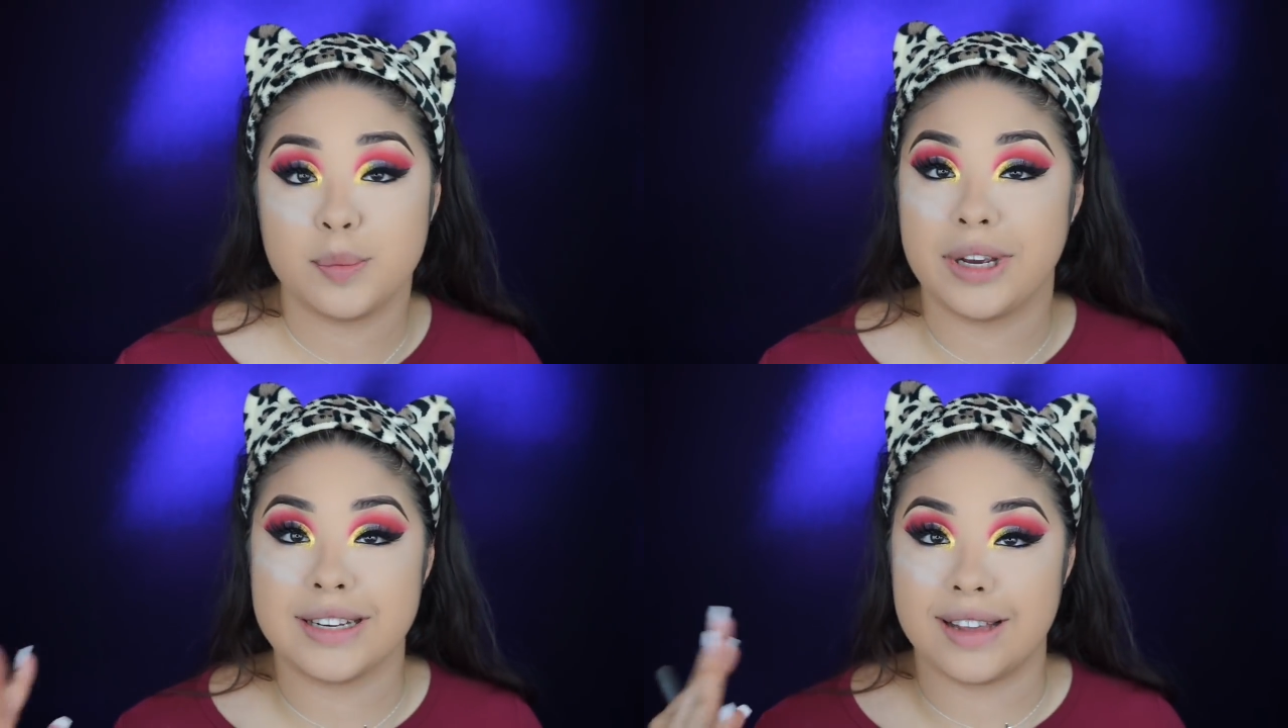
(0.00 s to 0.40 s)

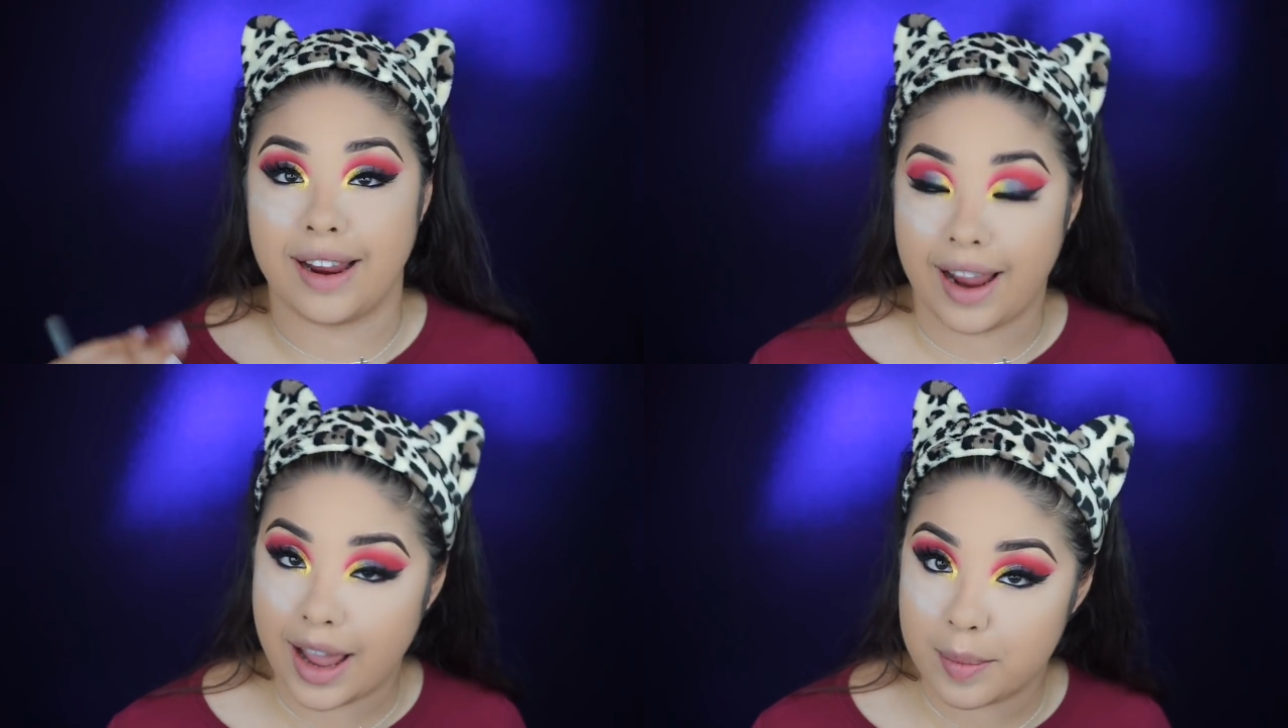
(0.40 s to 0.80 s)
because
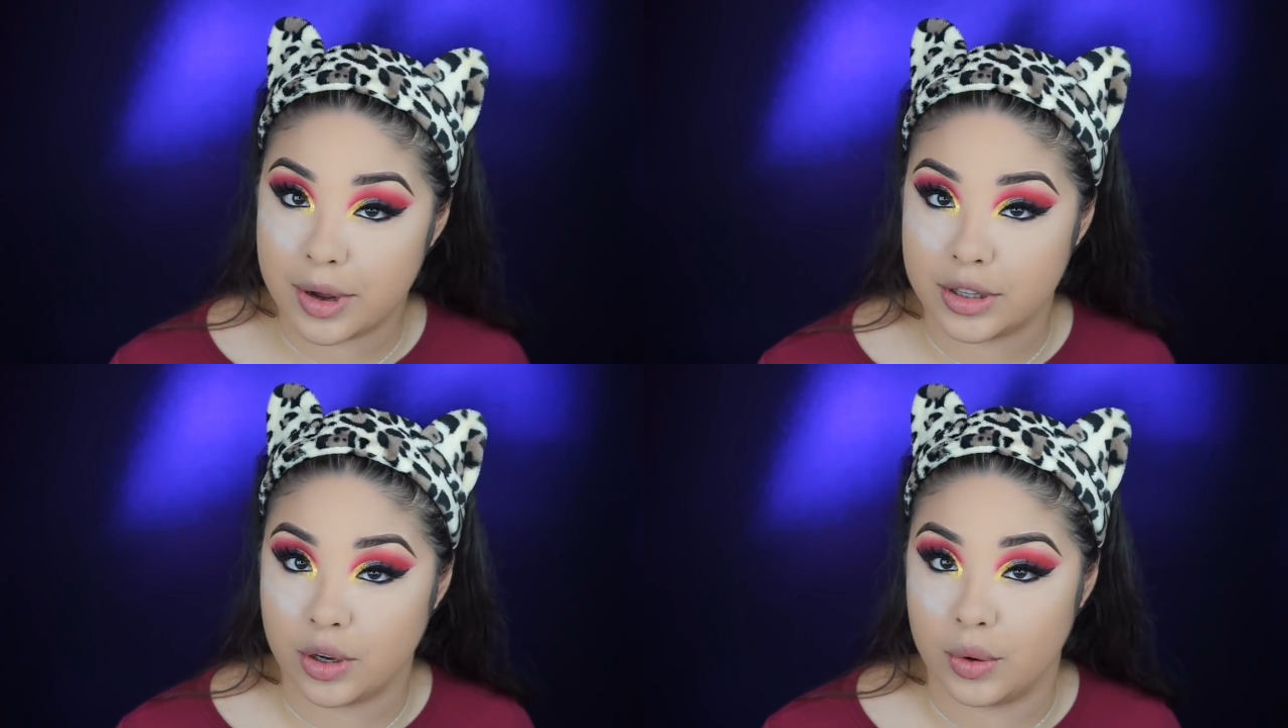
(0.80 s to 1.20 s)
I am
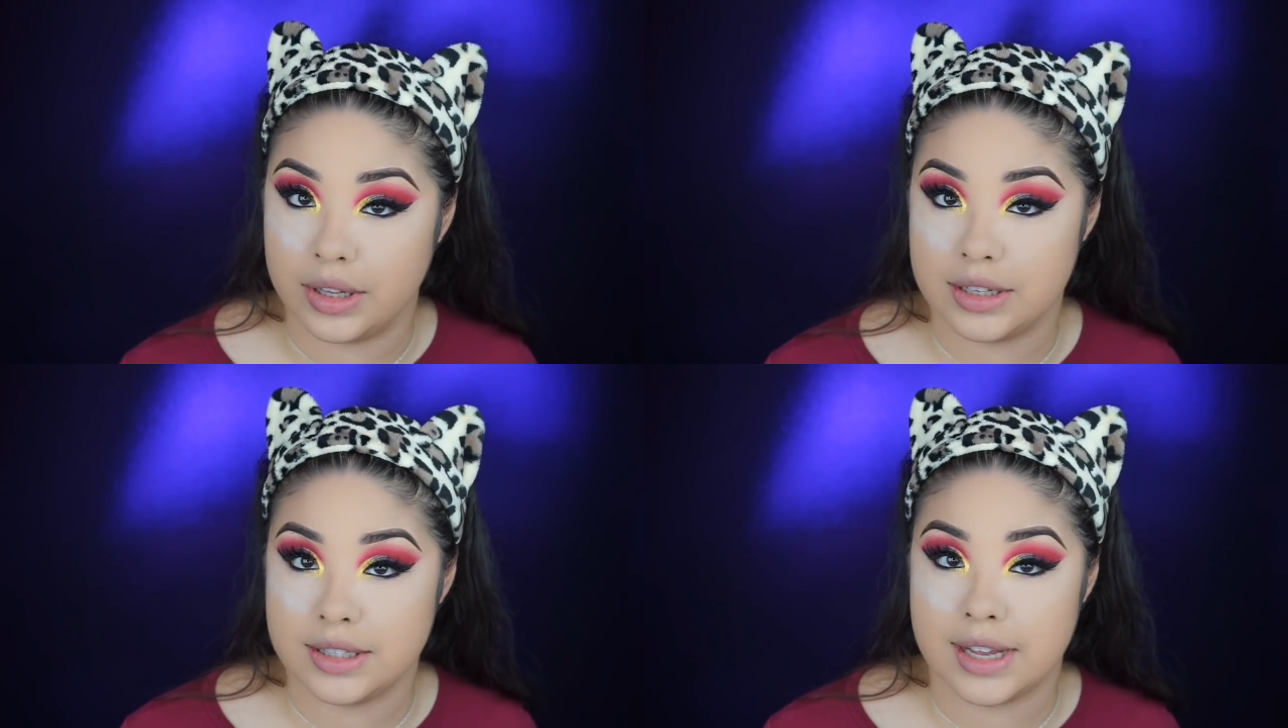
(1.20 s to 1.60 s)
on the
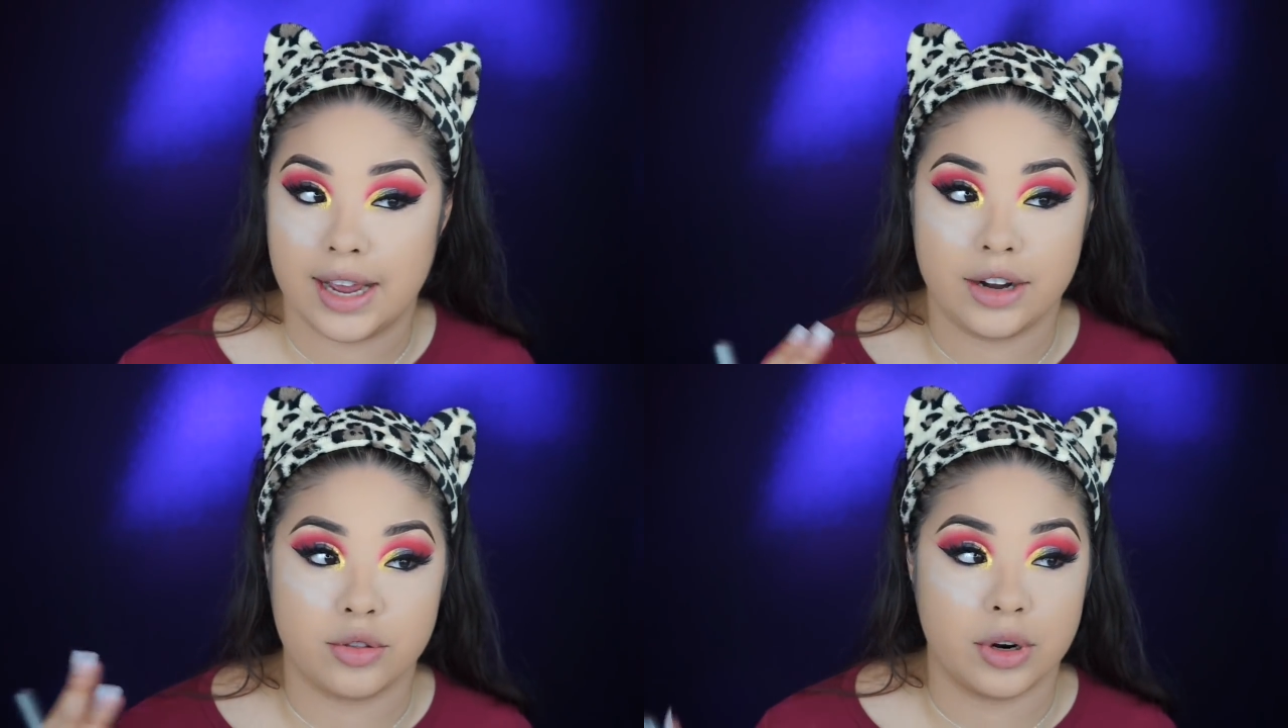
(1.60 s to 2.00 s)
oily
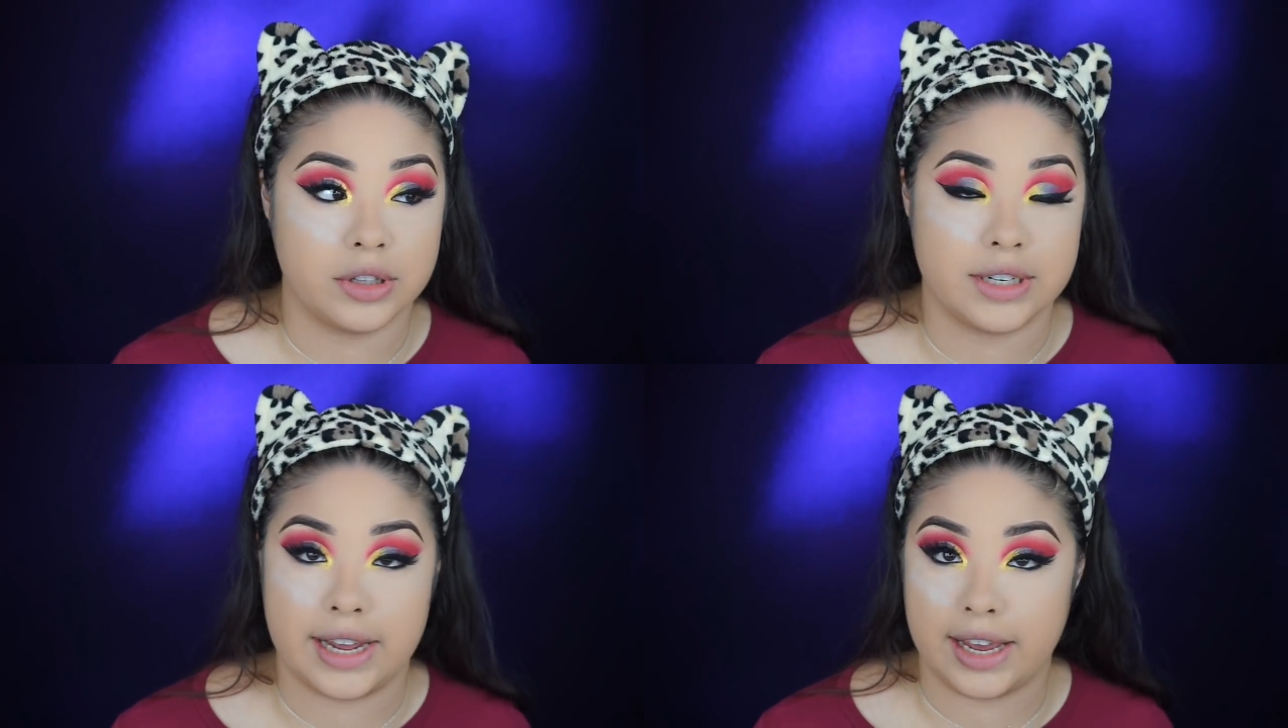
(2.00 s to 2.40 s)
side
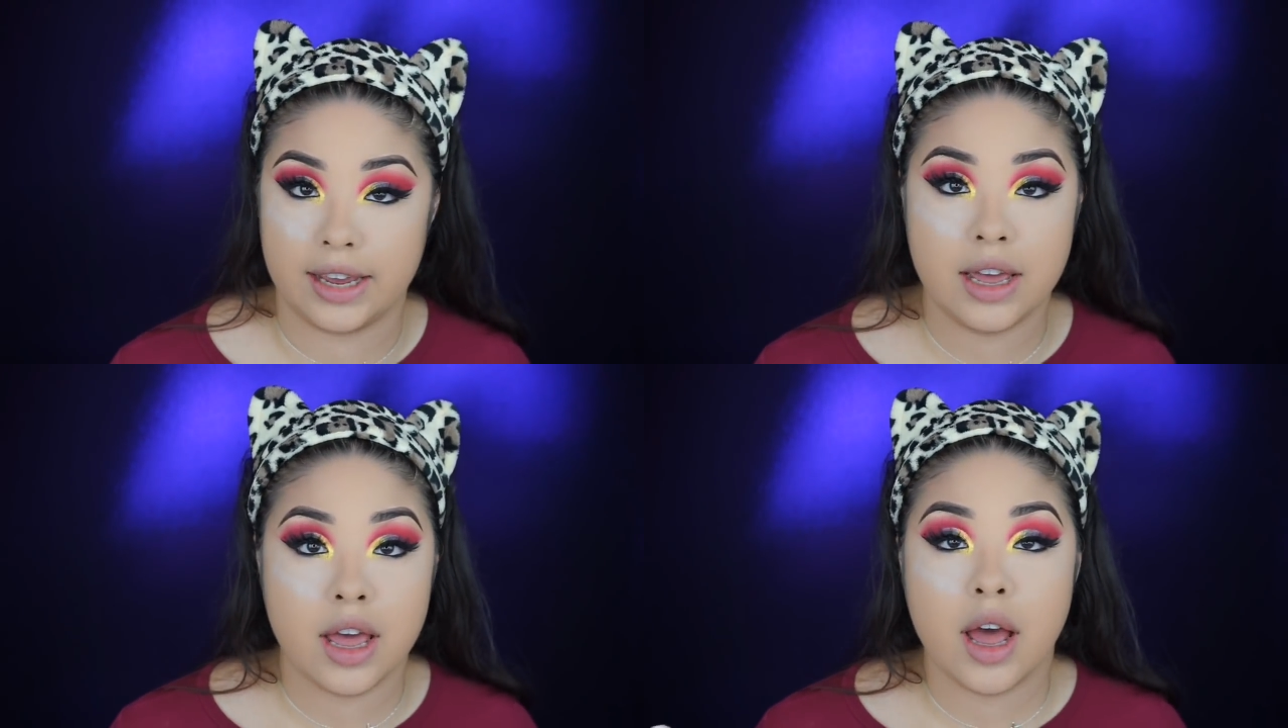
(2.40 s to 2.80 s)
throughout the
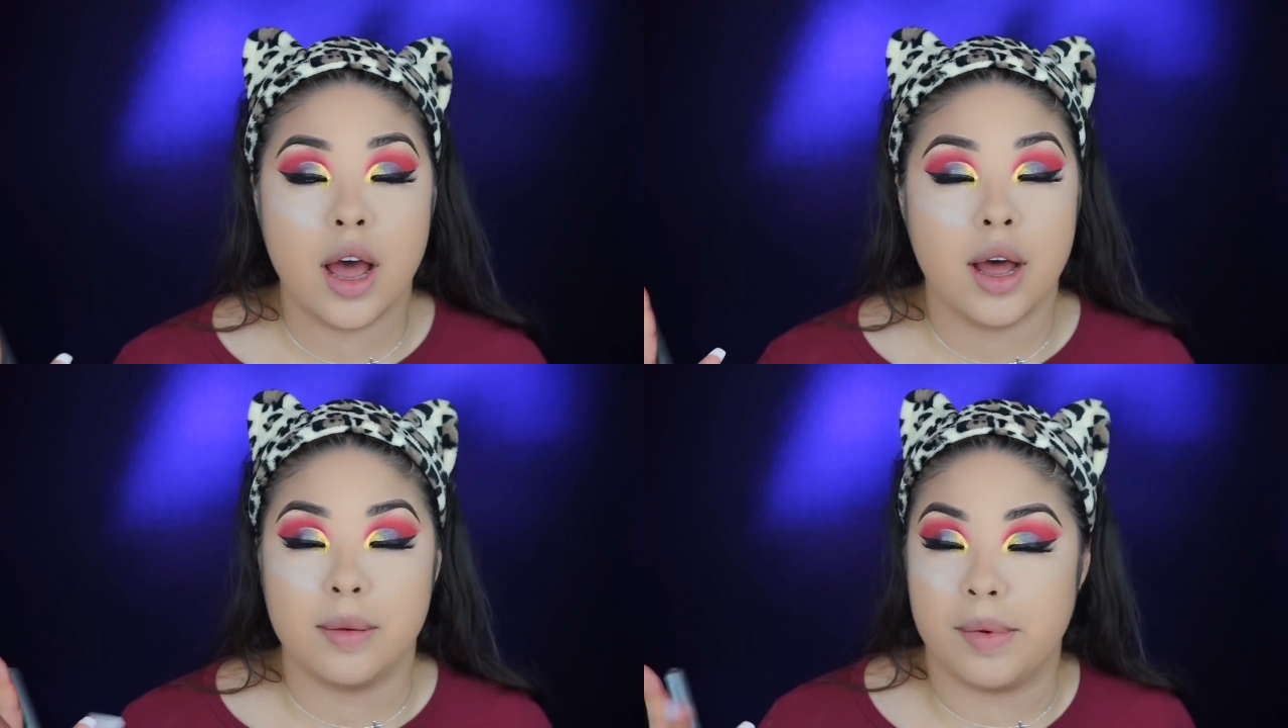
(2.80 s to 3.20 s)
day,
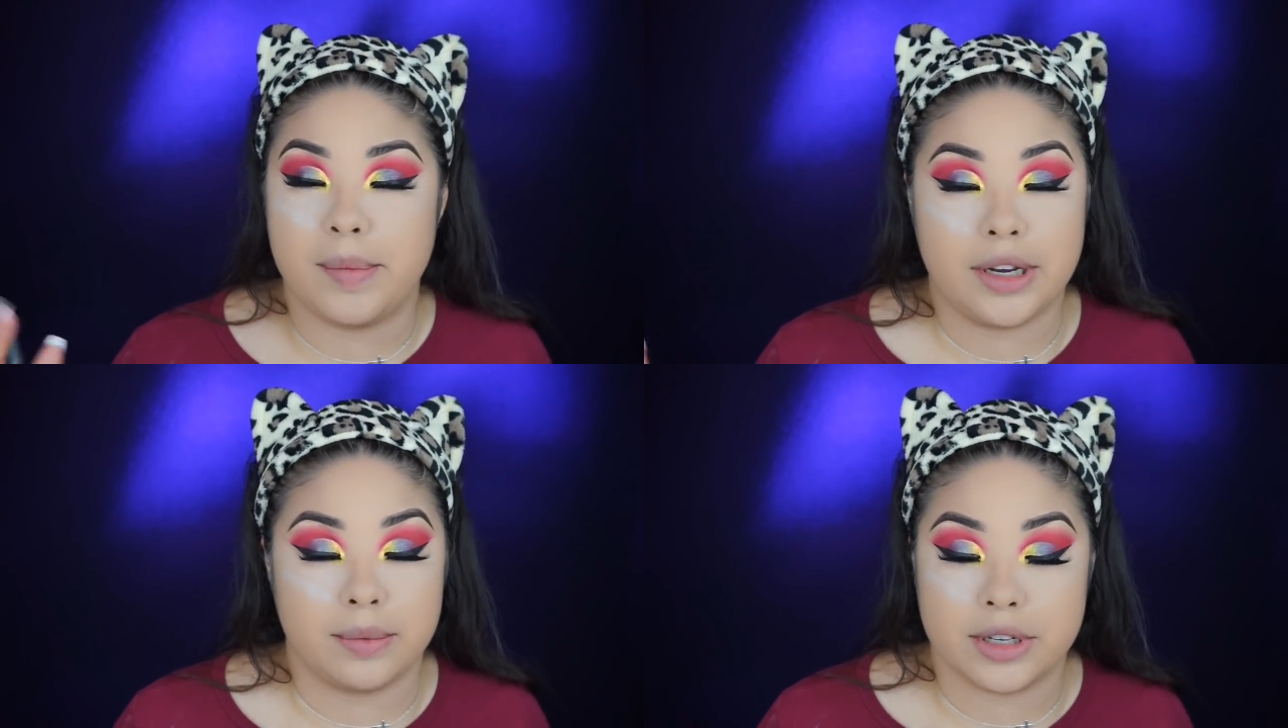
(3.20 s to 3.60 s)
my makeup